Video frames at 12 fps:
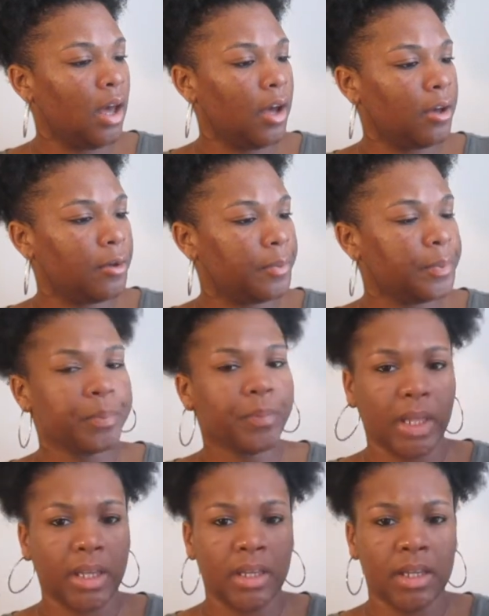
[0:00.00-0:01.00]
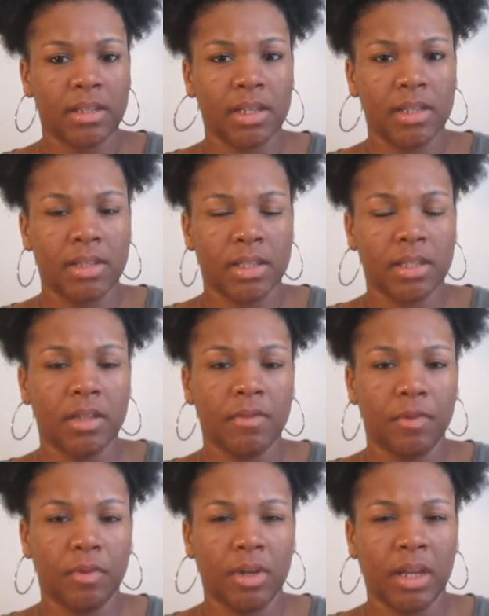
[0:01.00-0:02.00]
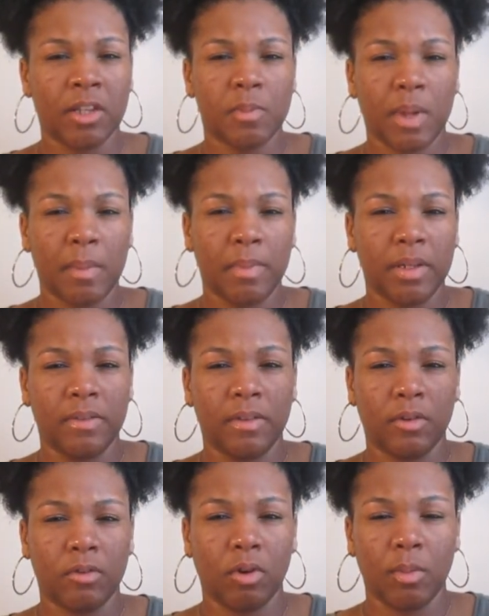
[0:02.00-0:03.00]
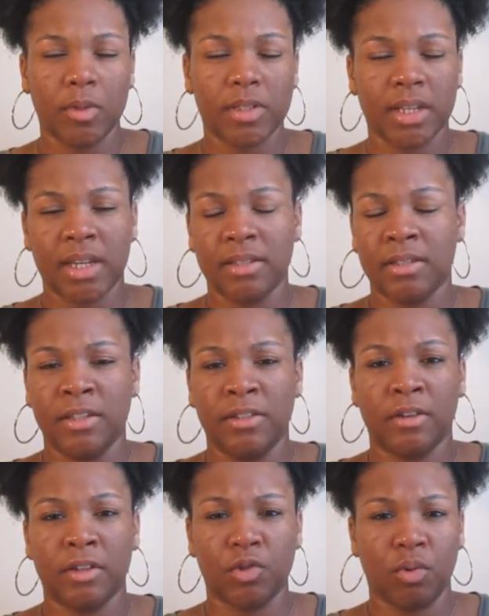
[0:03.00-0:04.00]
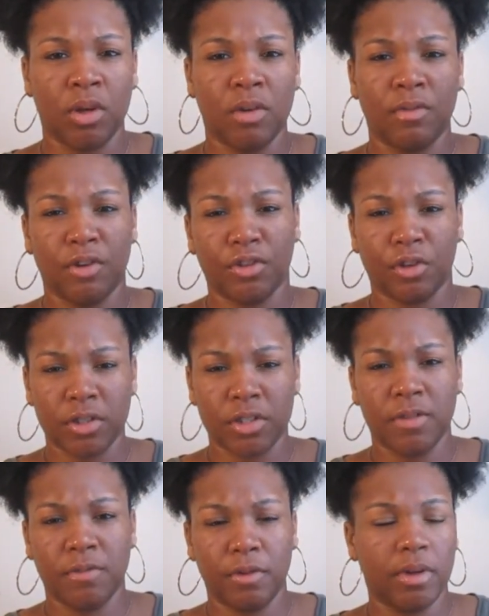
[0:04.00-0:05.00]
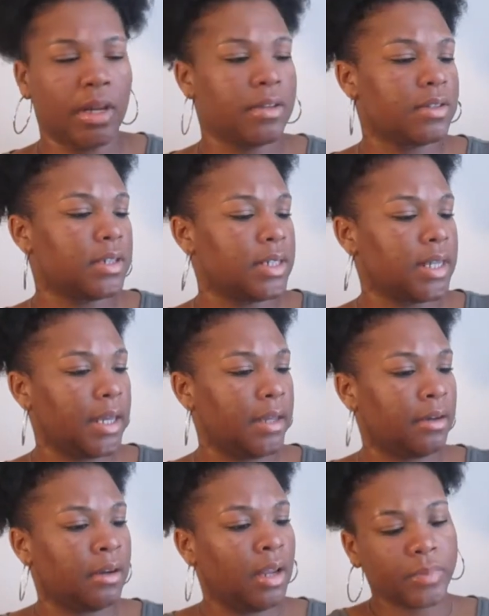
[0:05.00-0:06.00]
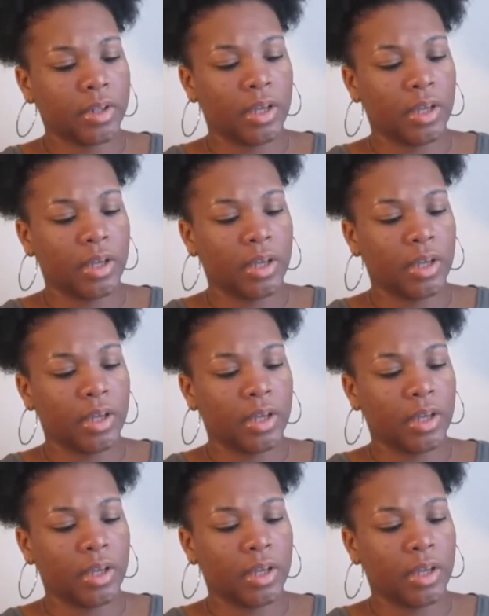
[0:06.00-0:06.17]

Um, it is a 16 fluid ounce, but I believe their normal size is either a 12 or 13 fluid ounce container.